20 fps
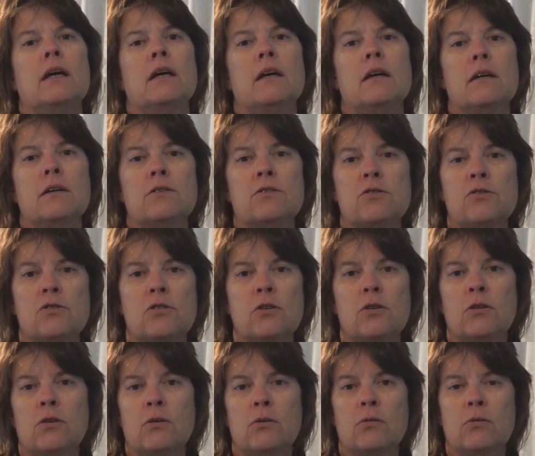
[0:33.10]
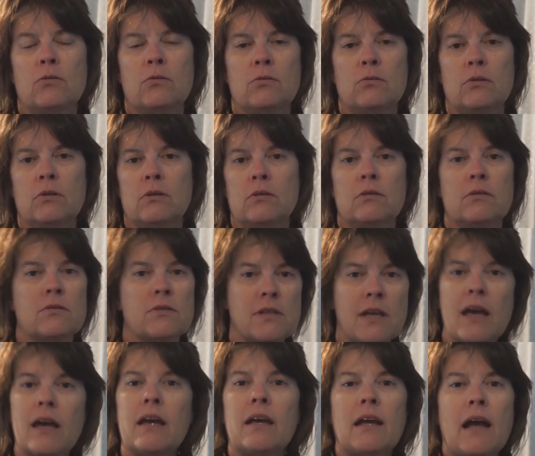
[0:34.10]
is to
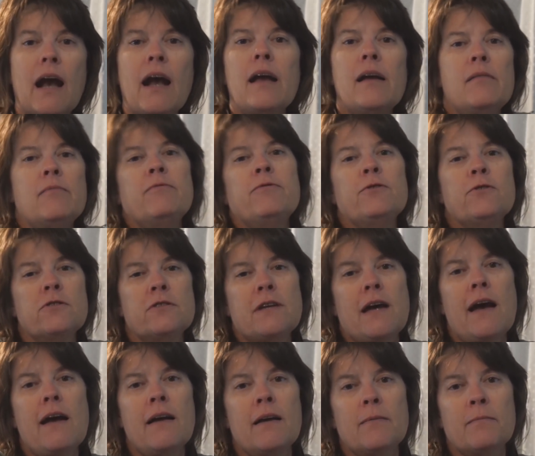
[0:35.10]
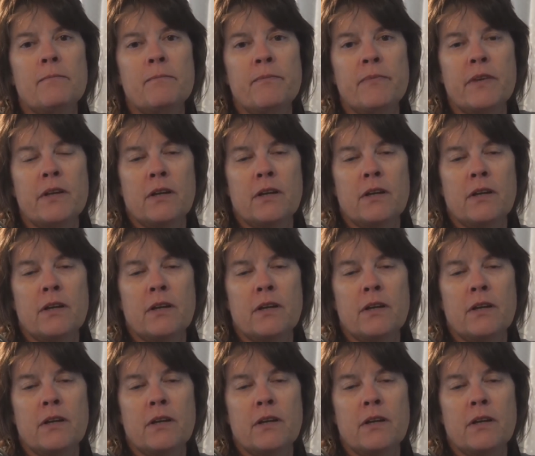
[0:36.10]
say I am full-time.